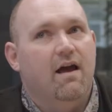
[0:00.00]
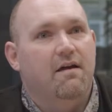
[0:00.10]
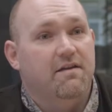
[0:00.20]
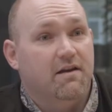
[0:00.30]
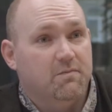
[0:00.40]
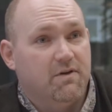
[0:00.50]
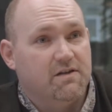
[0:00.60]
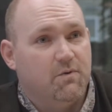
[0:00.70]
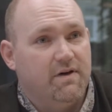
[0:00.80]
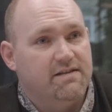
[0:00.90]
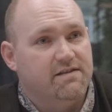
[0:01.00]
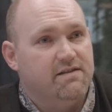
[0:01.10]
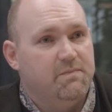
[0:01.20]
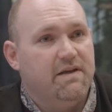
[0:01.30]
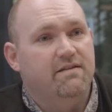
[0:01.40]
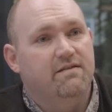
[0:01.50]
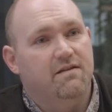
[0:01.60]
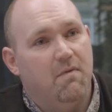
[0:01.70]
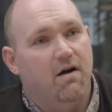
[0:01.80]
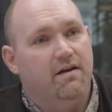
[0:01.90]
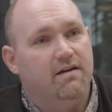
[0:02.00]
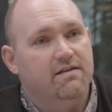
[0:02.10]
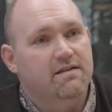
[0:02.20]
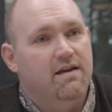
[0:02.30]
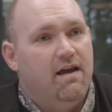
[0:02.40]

The other plus point is the speed to market.